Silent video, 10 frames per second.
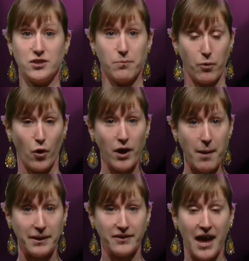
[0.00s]
is a
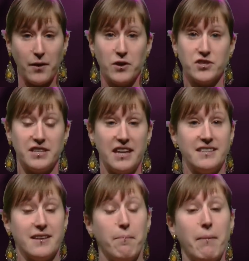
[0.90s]
programming language that
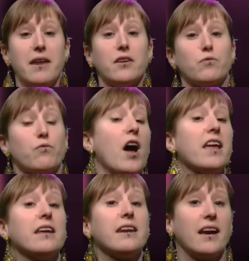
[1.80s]
is embedded
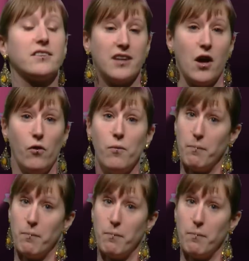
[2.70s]
right in Excel.